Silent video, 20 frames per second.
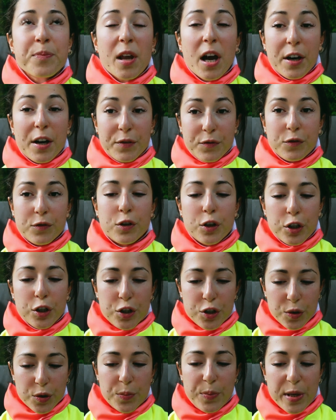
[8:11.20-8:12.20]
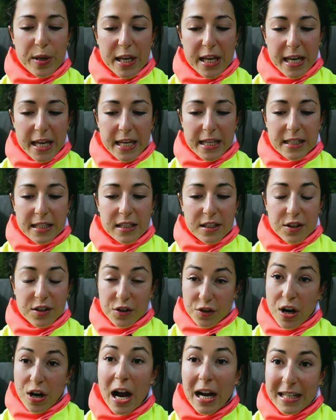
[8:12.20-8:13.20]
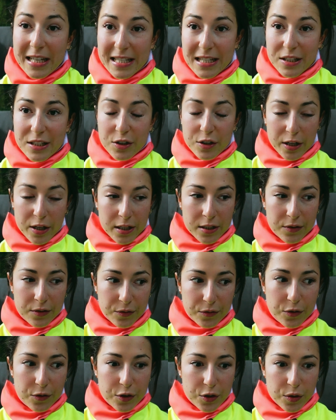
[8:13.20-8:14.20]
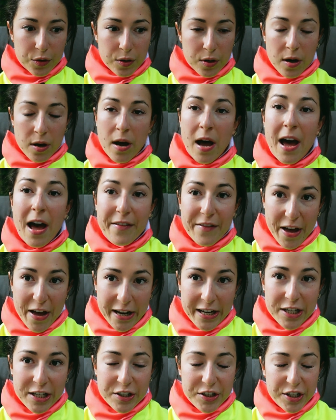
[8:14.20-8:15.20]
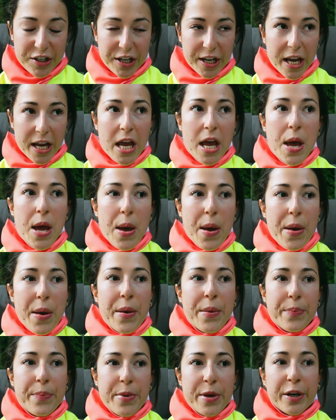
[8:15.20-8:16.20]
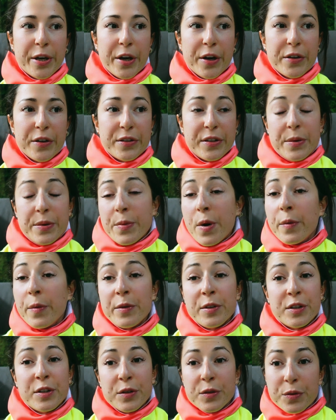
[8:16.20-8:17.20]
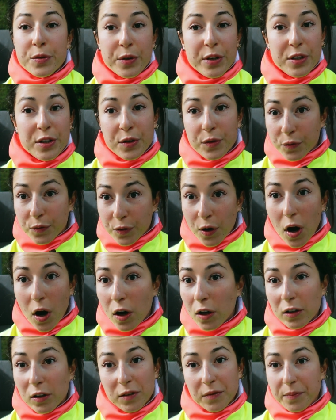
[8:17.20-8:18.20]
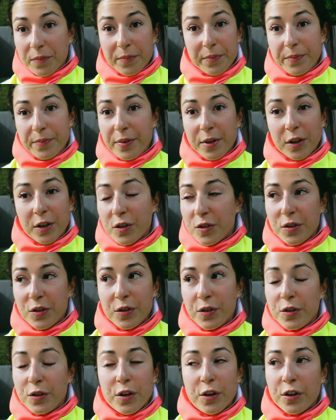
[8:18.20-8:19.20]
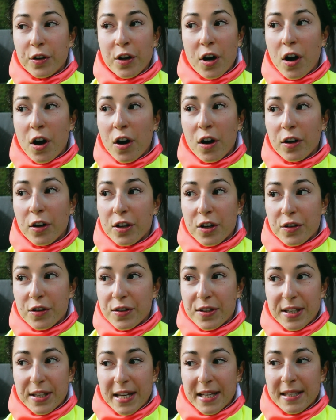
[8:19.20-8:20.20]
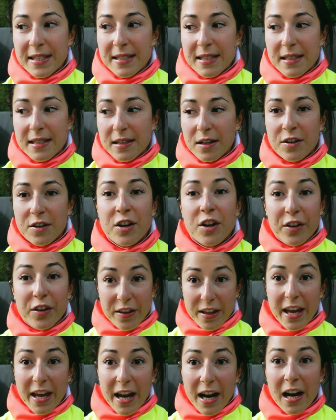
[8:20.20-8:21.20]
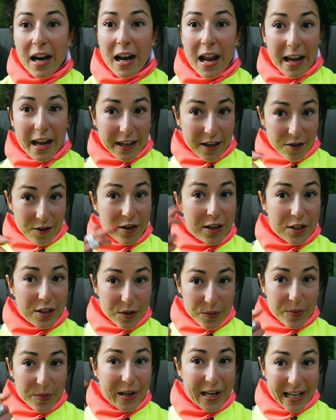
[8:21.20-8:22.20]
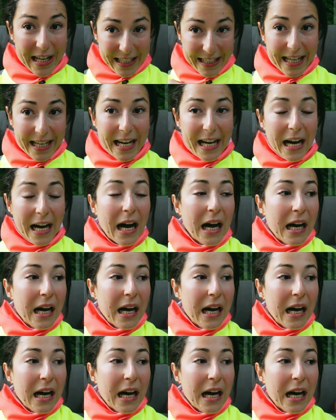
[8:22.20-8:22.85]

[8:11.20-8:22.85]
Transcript: afford to be distracted. You can't afford to not have energy, because the moment you do it, you fall, because your senses are not there. Like, you need to be like that.